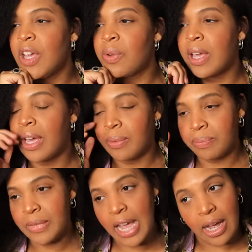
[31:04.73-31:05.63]
Okay,
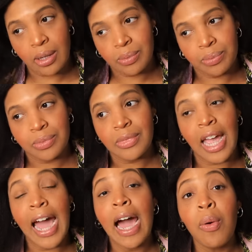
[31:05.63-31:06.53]
now,
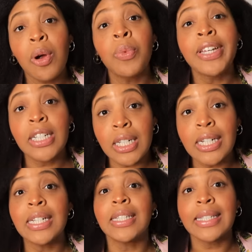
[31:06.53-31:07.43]
how are we
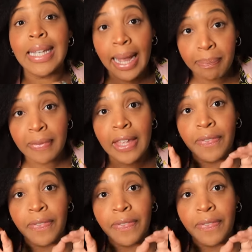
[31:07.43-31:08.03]
gonna escape the